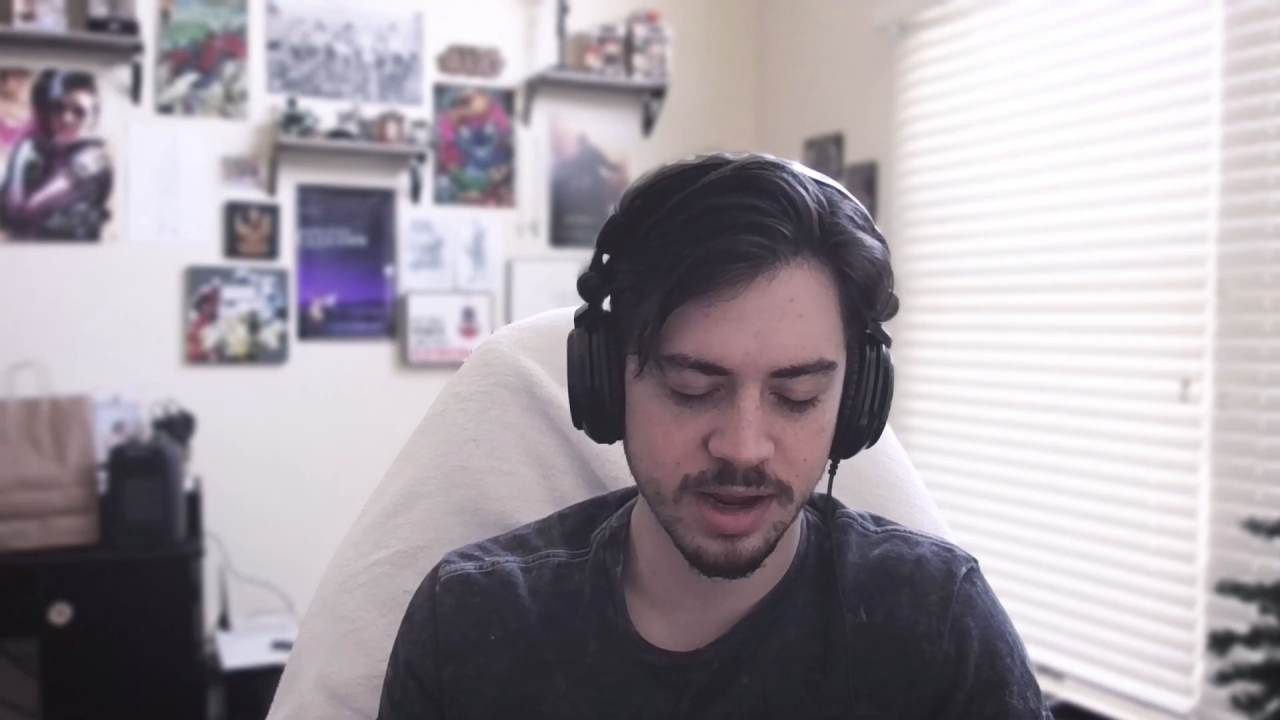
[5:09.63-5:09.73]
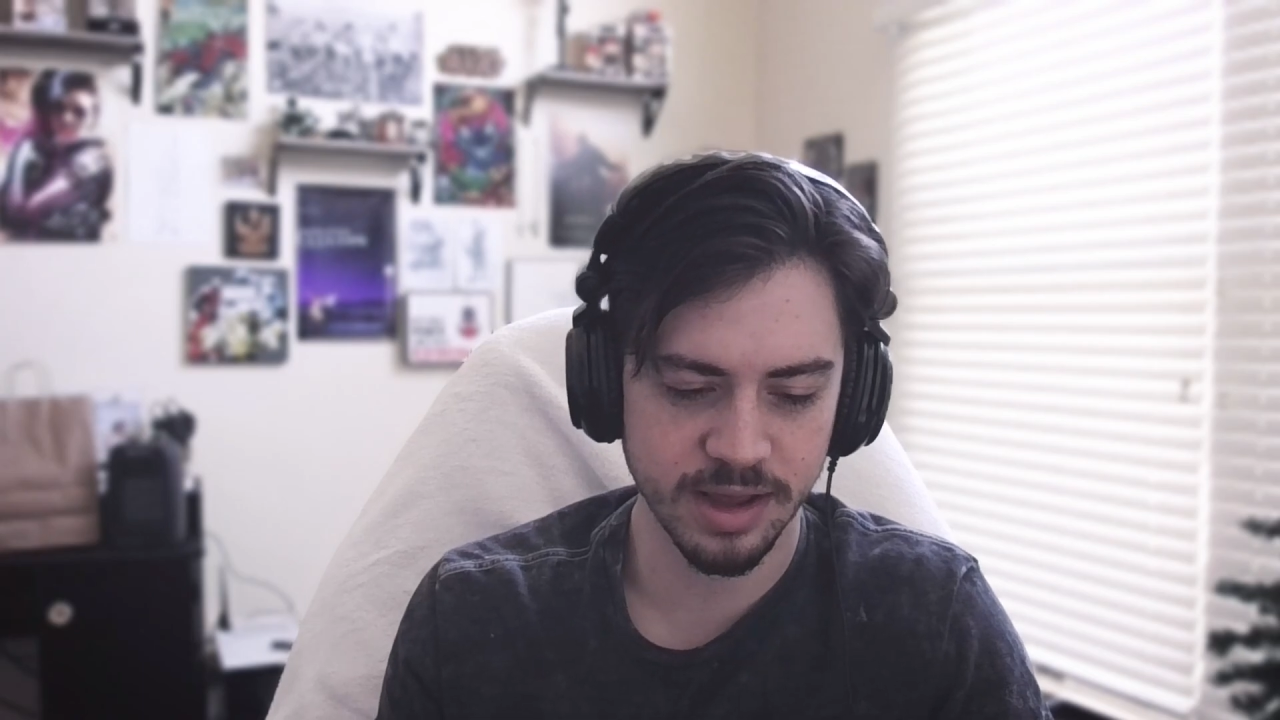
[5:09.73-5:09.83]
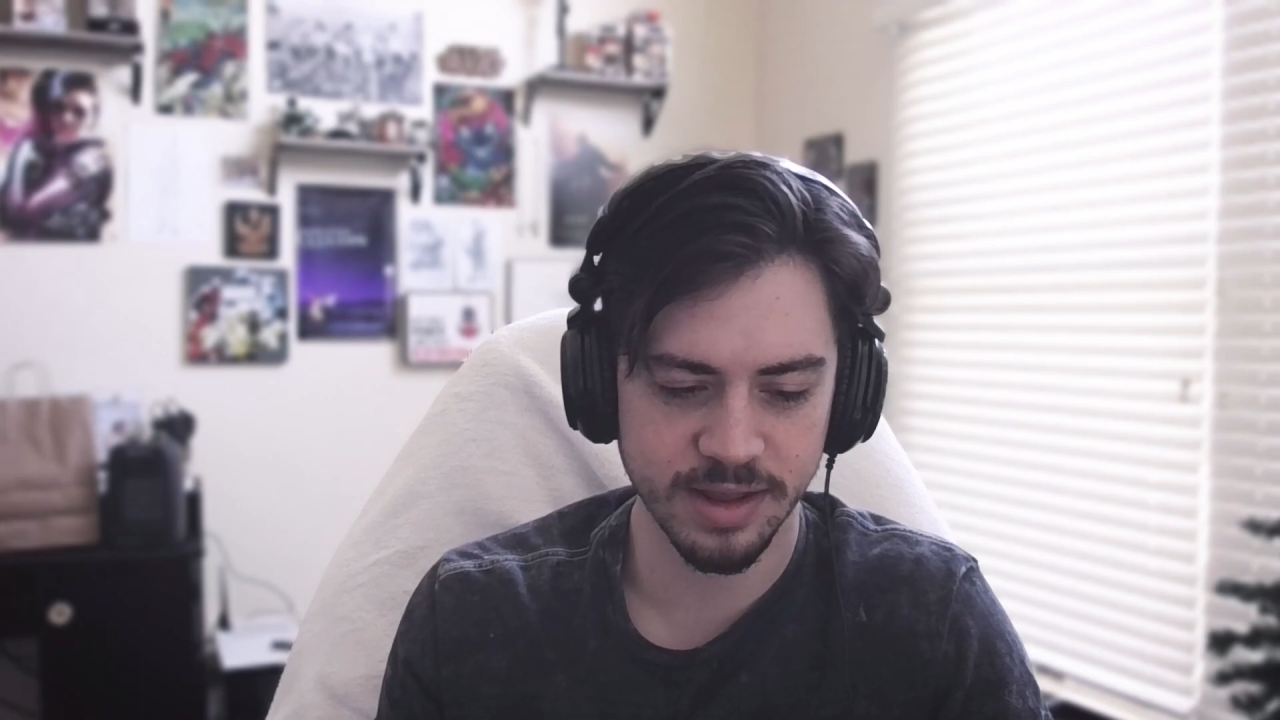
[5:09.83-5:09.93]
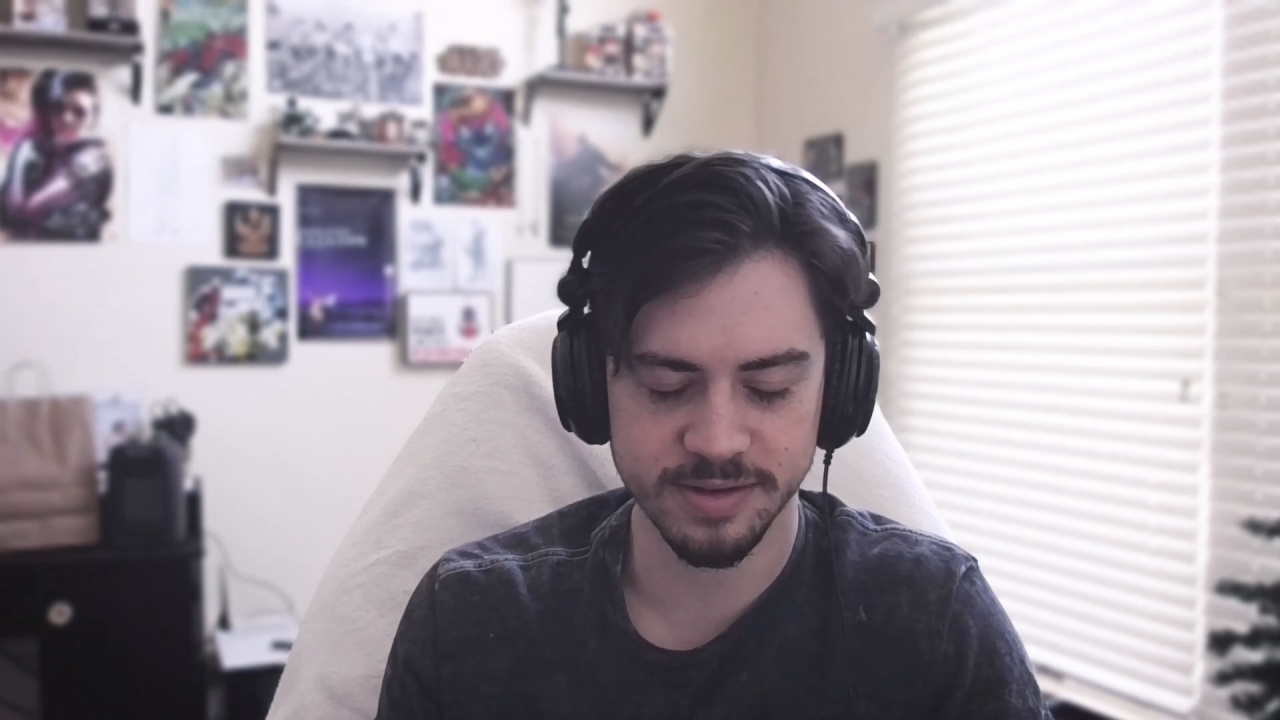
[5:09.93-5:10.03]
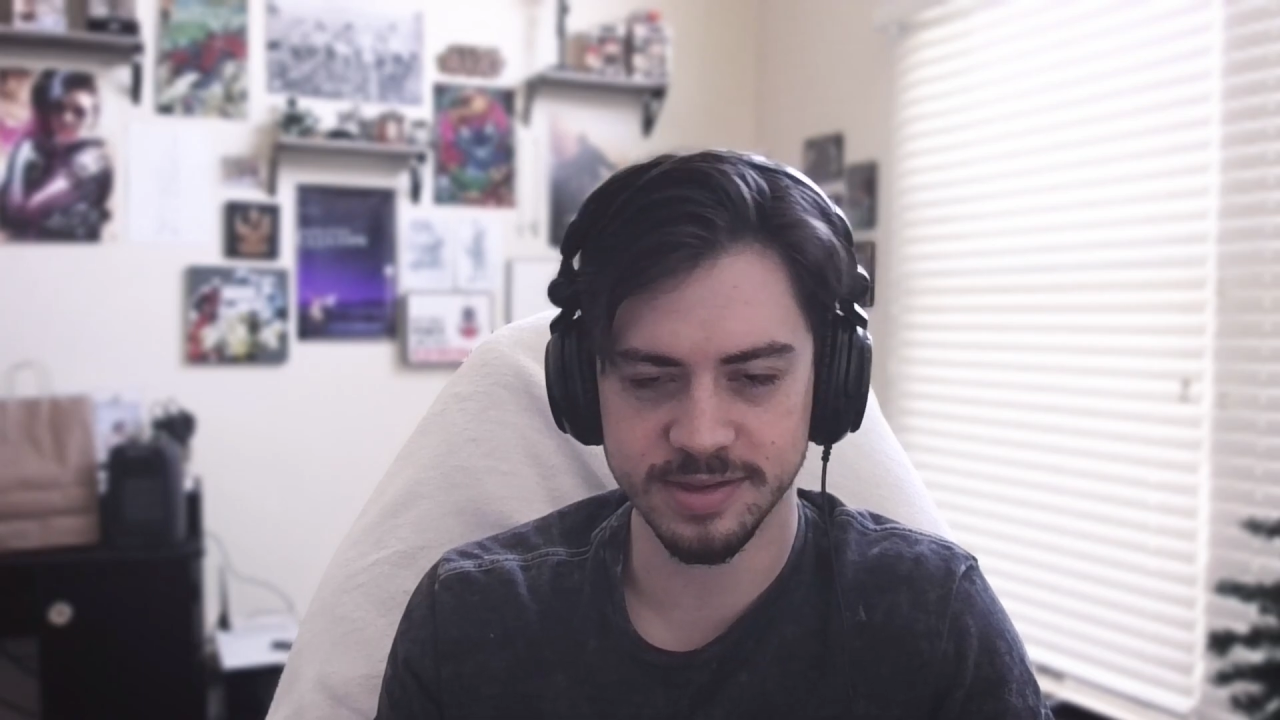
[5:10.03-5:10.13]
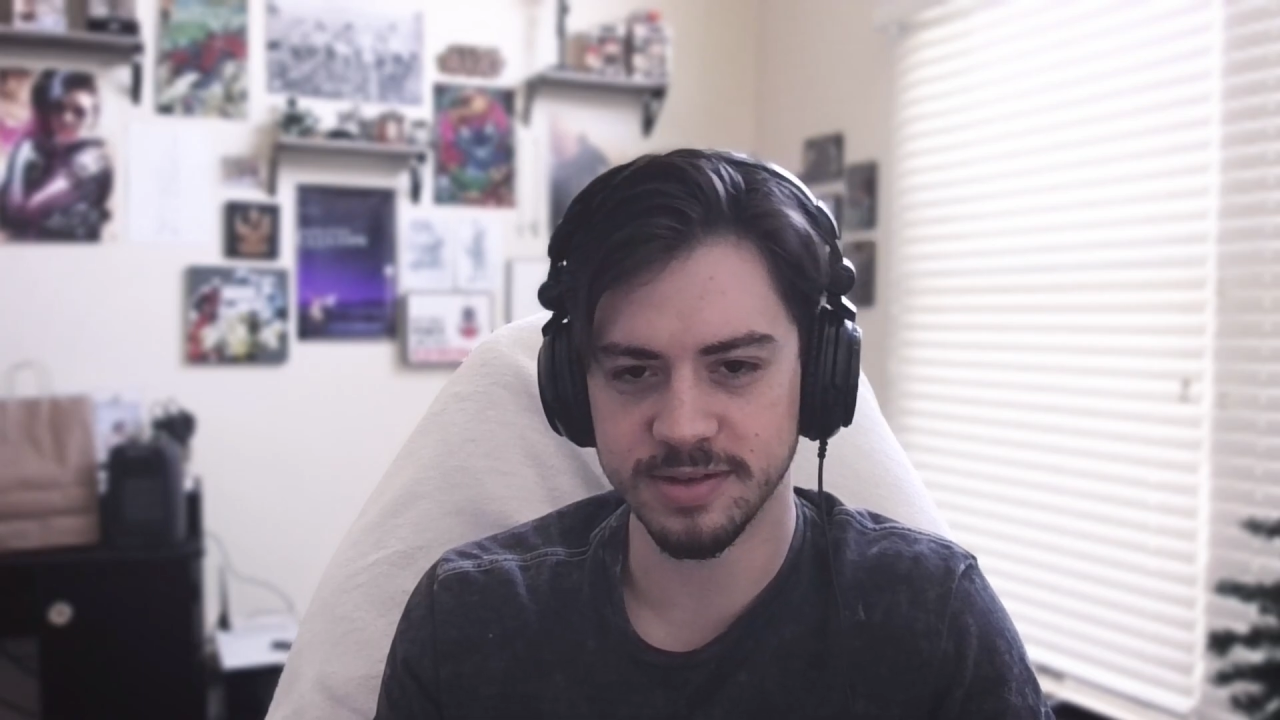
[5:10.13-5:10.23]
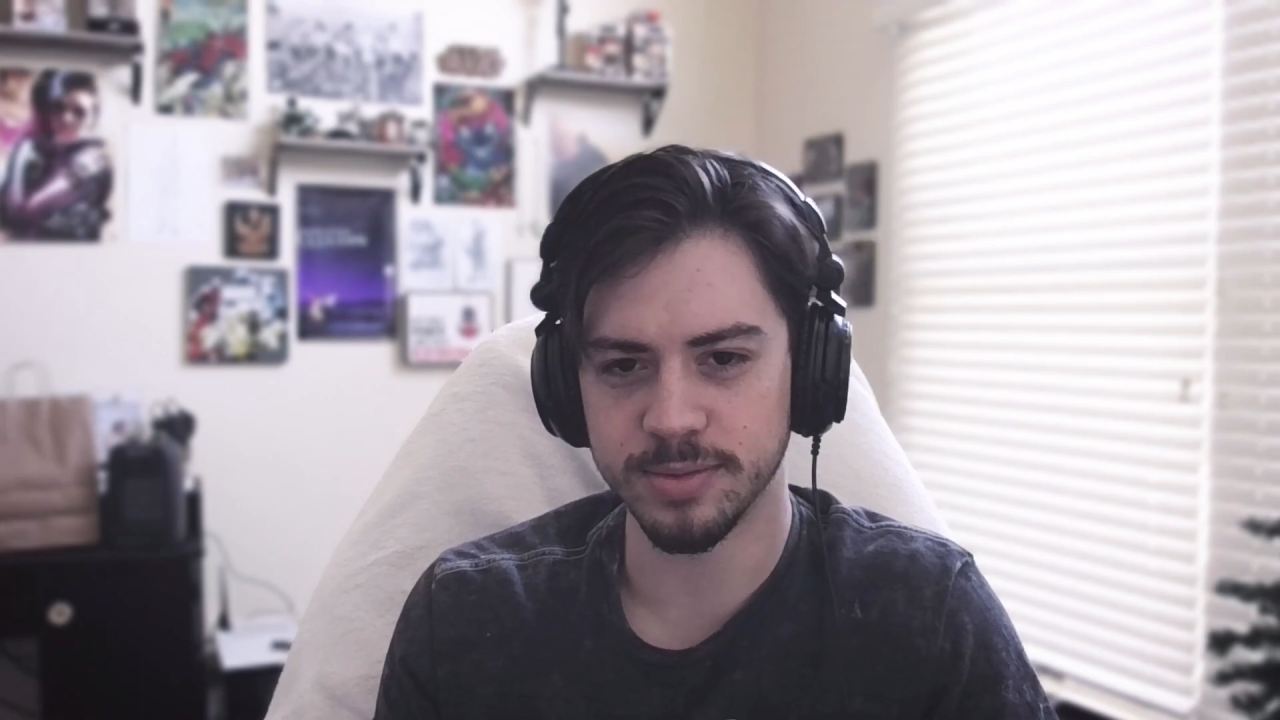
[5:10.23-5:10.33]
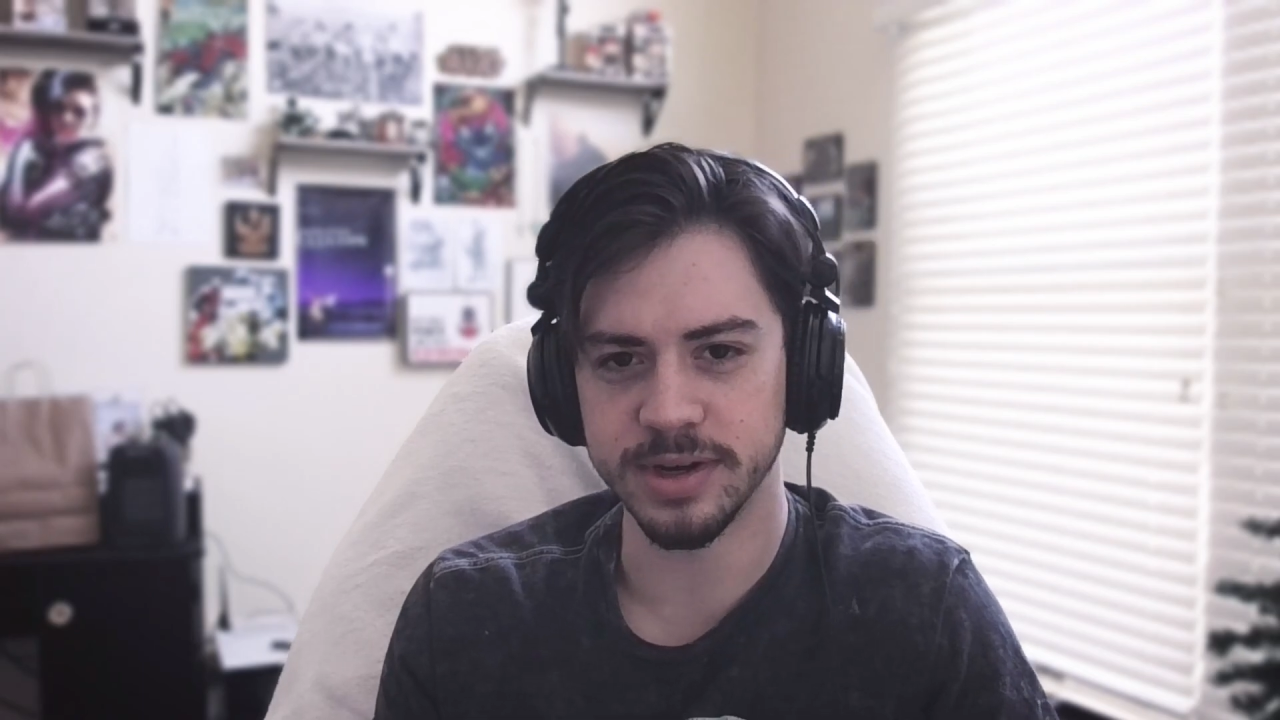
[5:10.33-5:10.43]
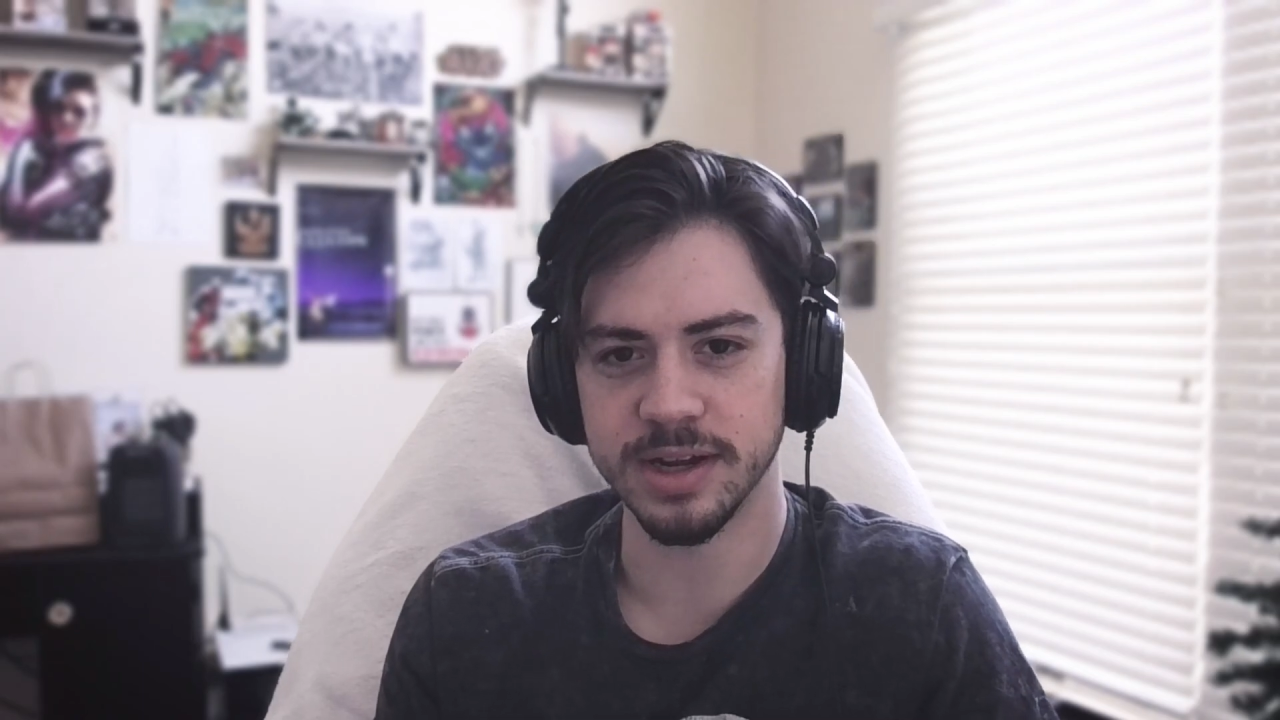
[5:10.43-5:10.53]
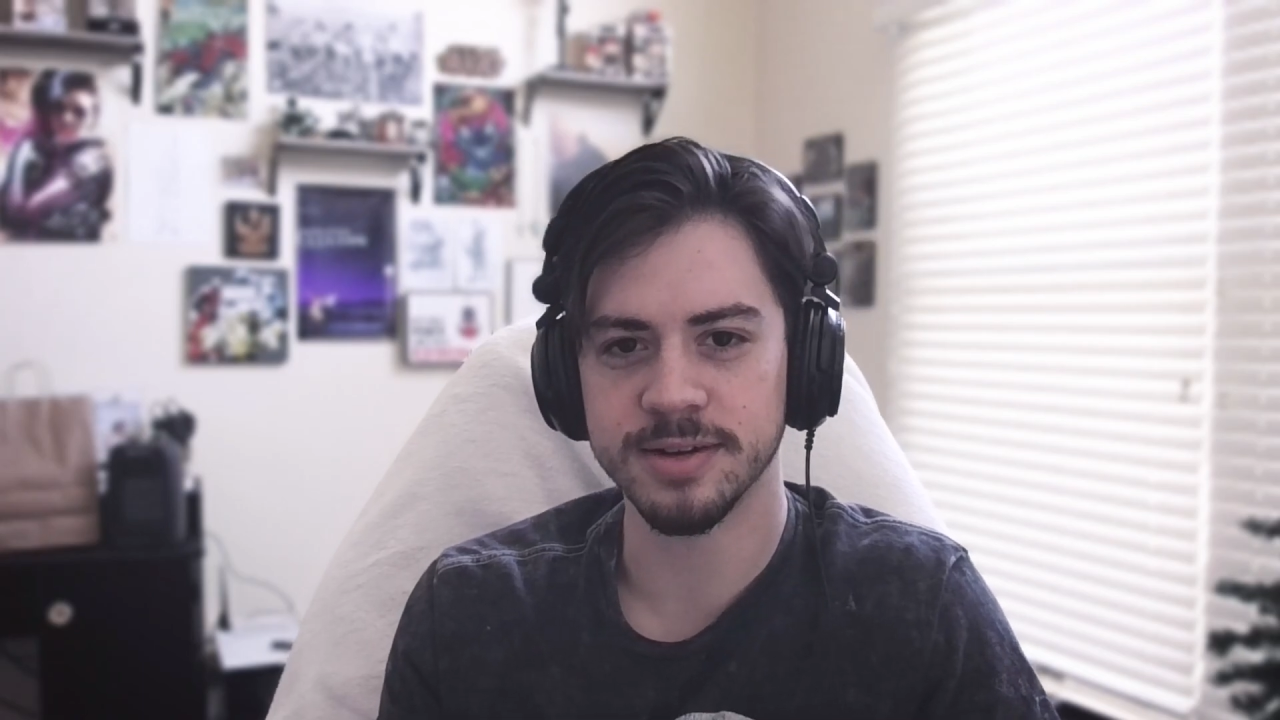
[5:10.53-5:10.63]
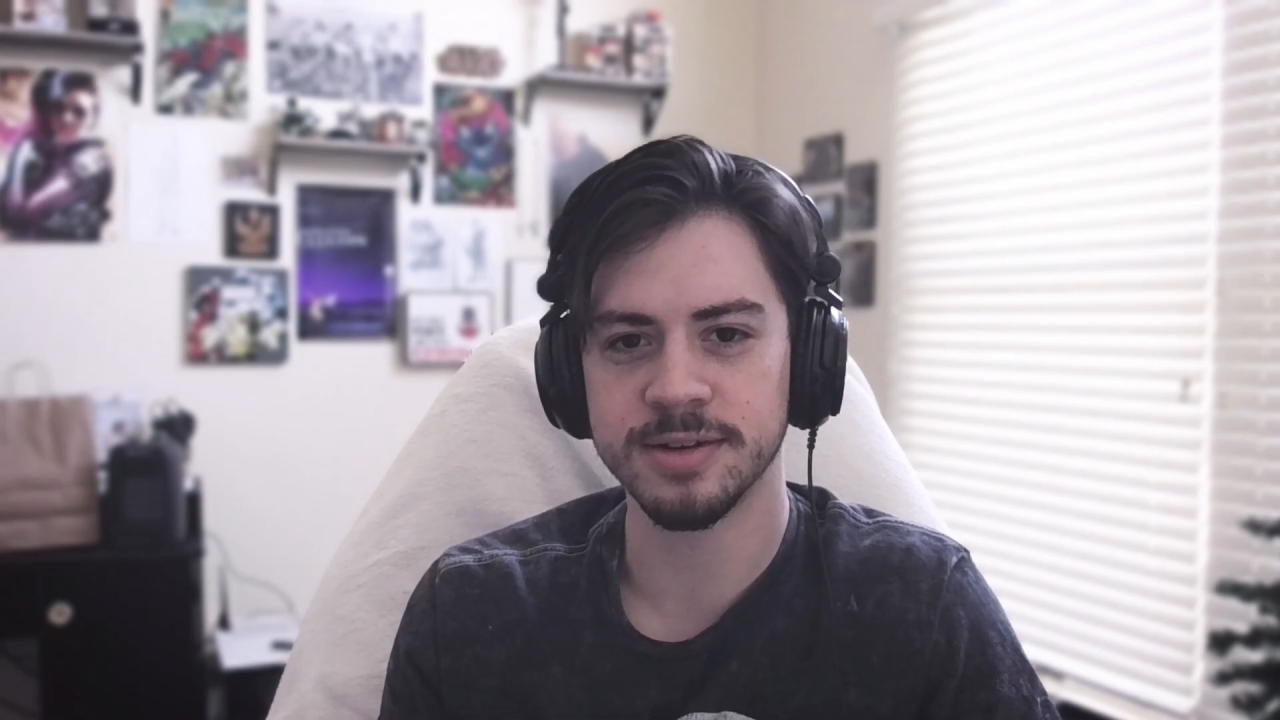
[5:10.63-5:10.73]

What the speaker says: and that's this one